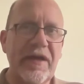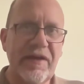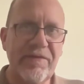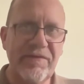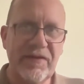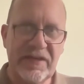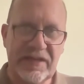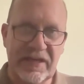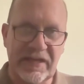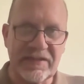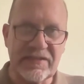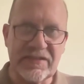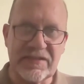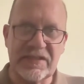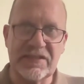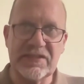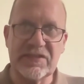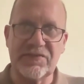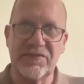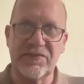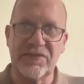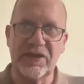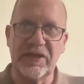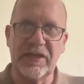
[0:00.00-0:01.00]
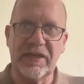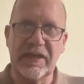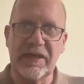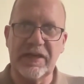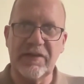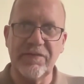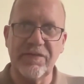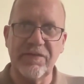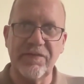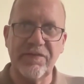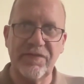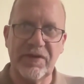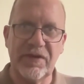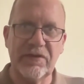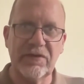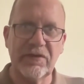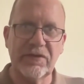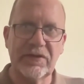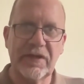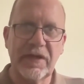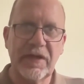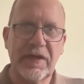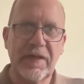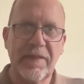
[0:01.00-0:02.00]
if he does this for the lily of the
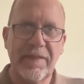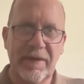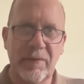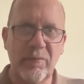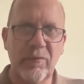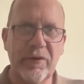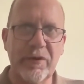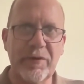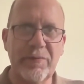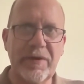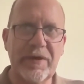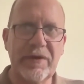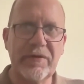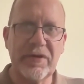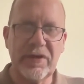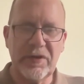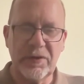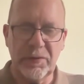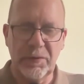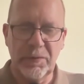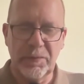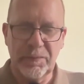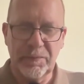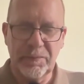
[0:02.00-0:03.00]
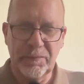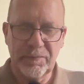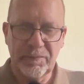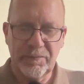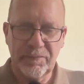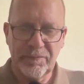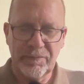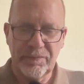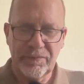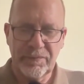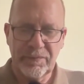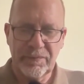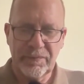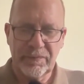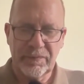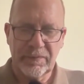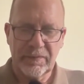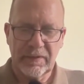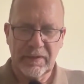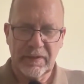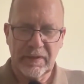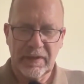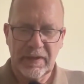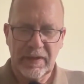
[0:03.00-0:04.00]
field, then what about you?
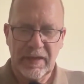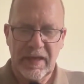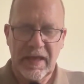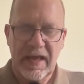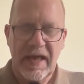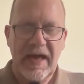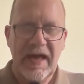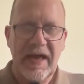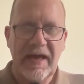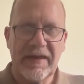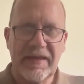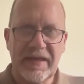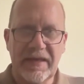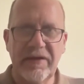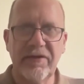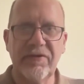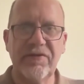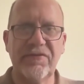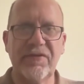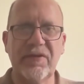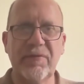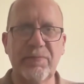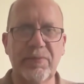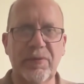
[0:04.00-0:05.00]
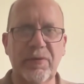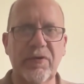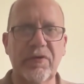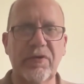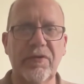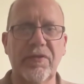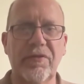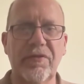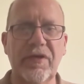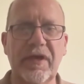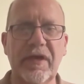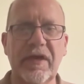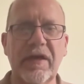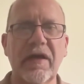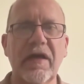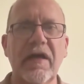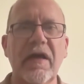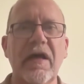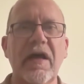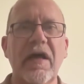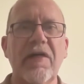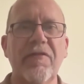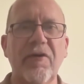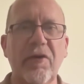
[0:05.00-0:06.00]
And here's the important thing.
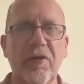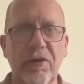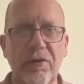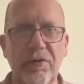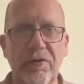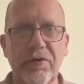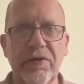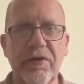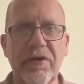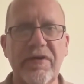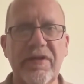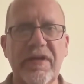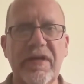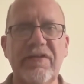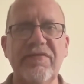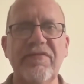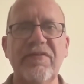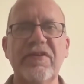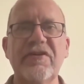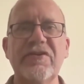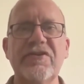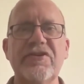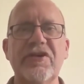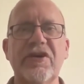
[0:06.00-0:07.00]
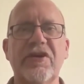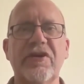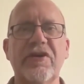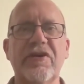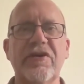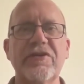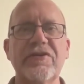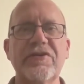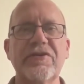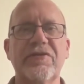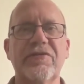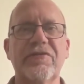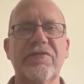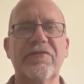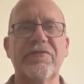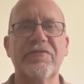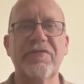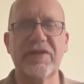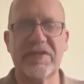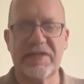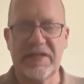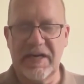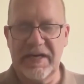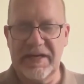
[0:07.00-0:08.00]
The Lord is in charge of
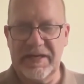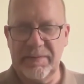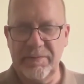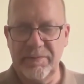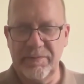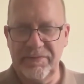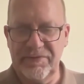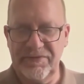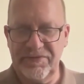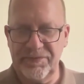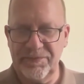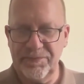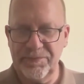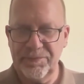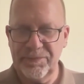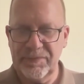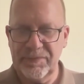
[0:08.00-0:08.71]
the times.